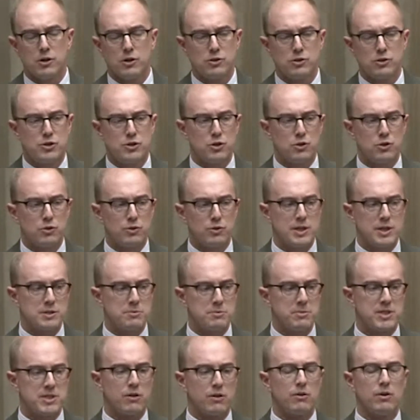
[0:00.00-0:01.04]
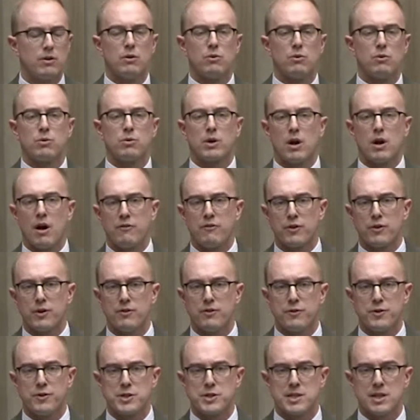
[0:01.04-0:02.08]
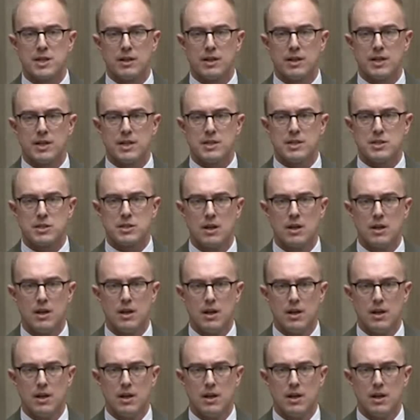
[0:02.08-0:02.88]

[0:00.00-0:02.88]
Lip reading: Do these material recovery facilities,